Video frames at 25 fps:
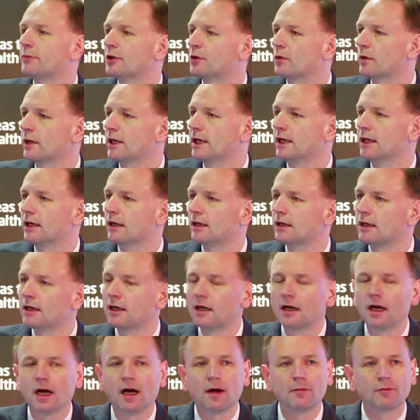between
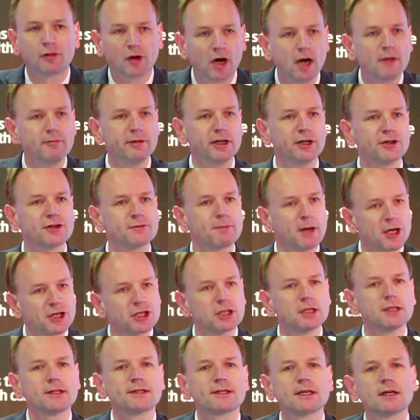primary and
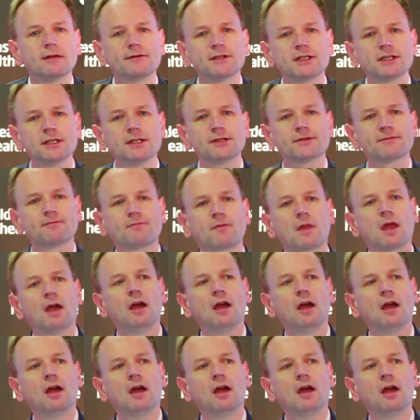specialist services.